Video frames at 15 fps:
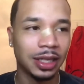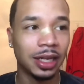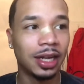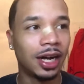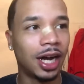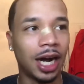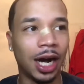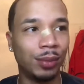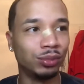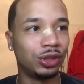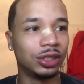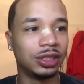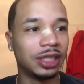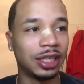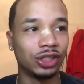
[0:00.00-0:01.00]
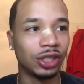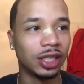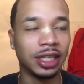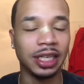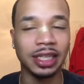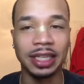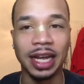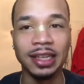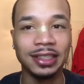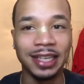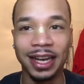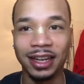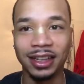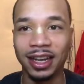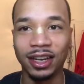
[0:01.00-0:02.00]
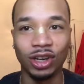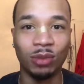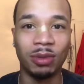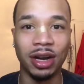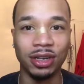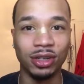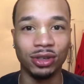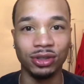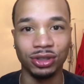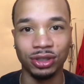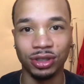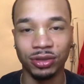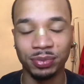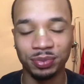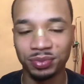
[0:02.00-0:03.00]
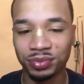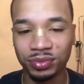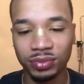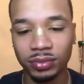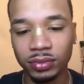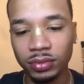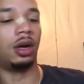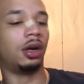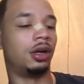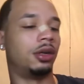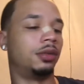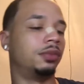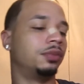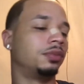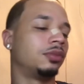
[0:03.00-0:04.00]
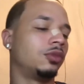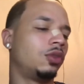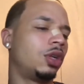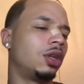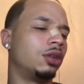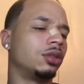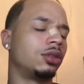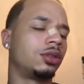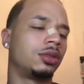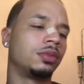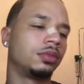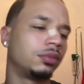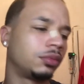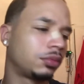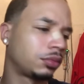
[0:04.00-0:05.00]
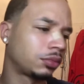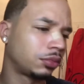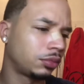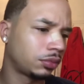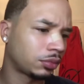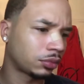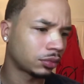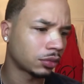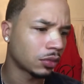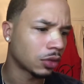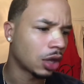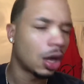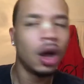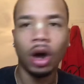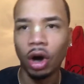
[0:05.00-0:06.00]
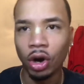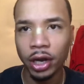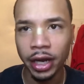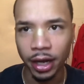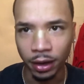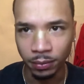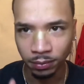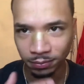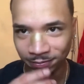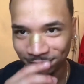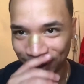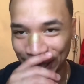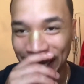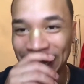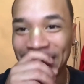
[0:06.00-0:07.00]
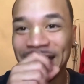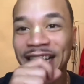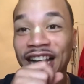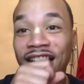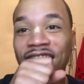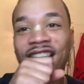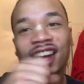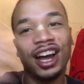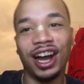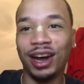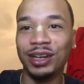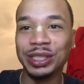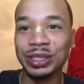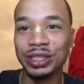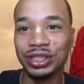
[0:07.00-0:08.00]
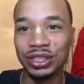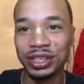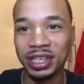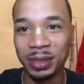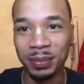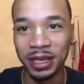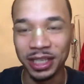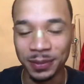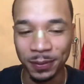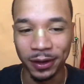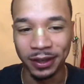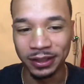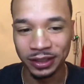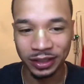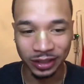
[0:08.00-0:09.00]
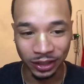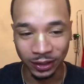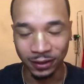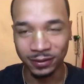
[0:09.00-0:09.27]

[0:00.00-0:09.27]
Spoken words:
I'm just not trying to get that tan line on my nose, you know. What else? Oh yeah, I was gonna show you the biggest part. So